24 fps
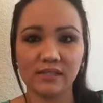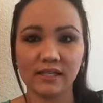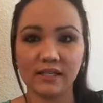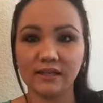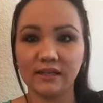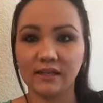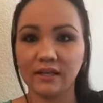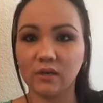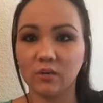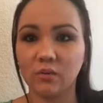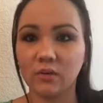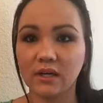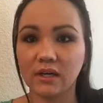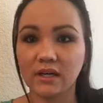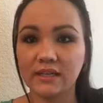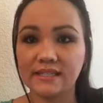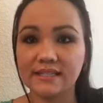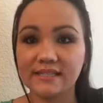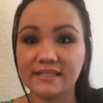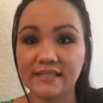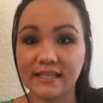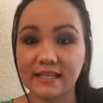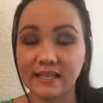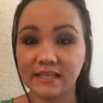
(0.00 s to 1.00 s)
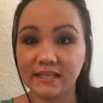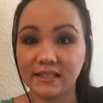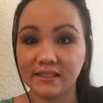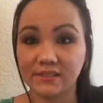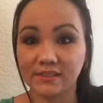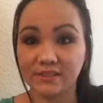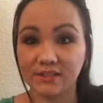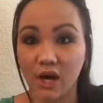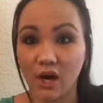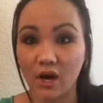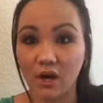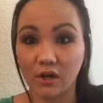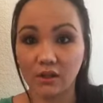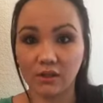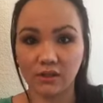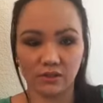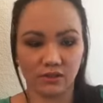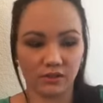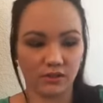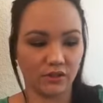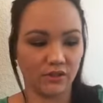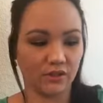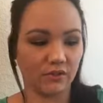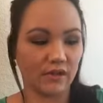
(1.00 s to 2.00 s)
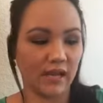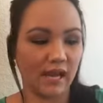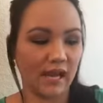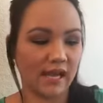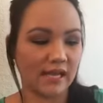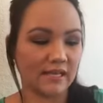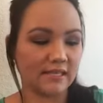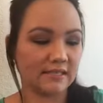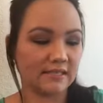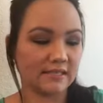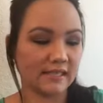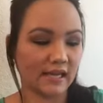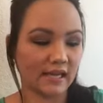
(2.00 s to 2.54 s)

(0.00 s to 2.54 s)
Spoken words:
And they were a stinking dollar, you guys.